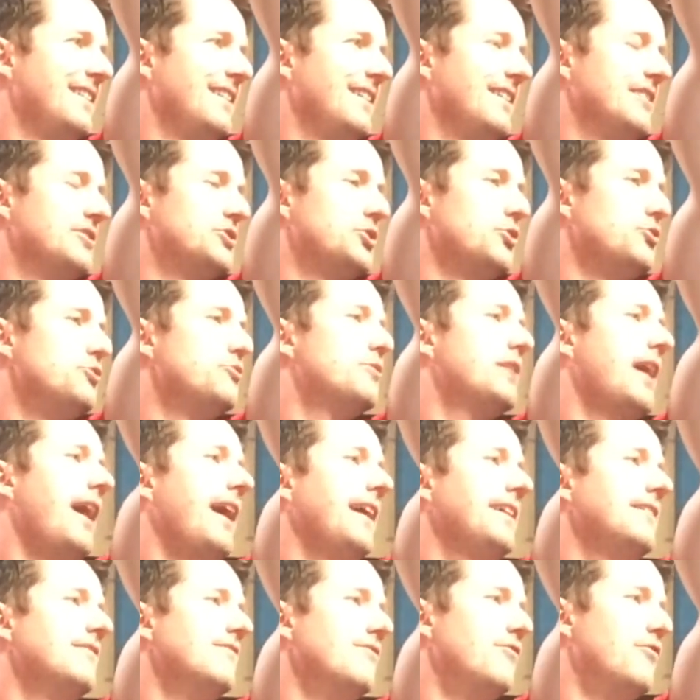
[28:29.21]
so you
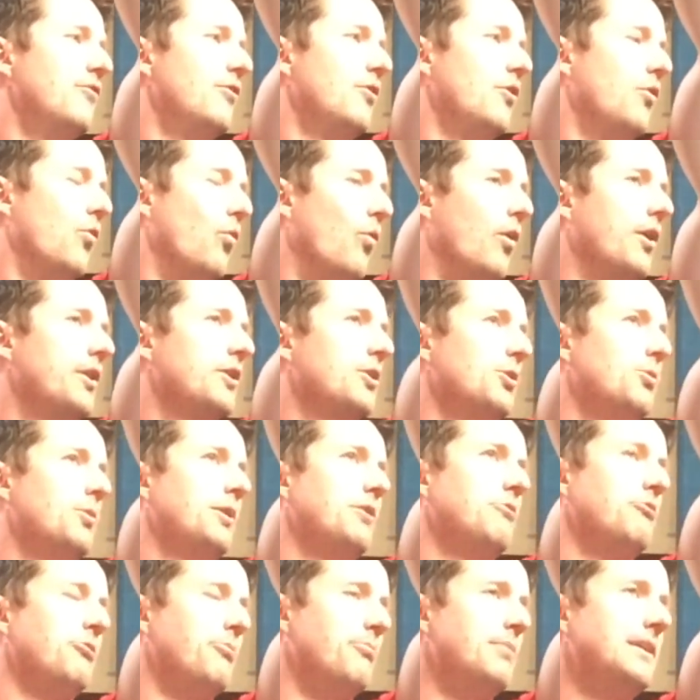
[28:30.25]
kind of wonder what it
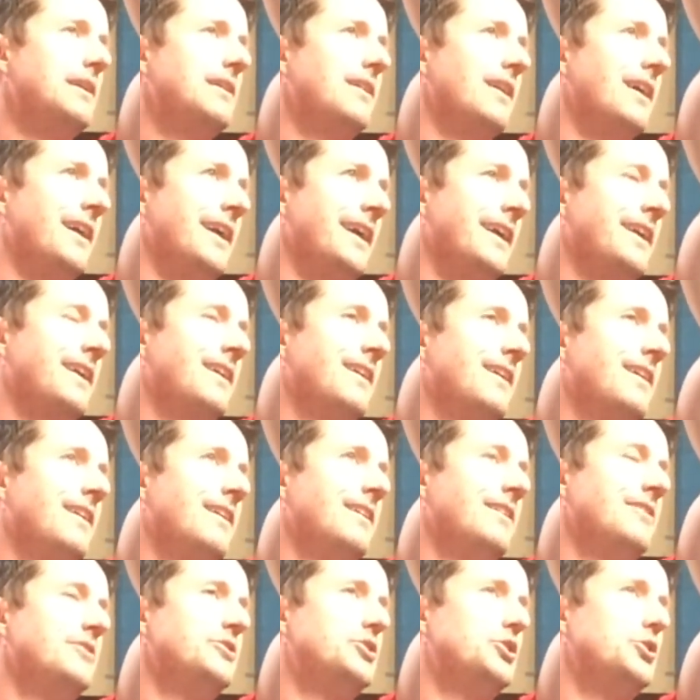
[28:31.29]
would be like
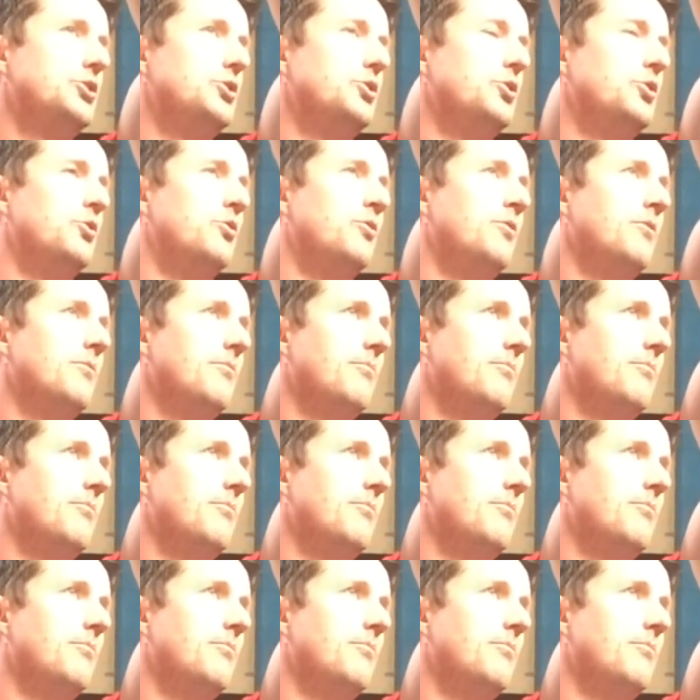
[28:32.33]
to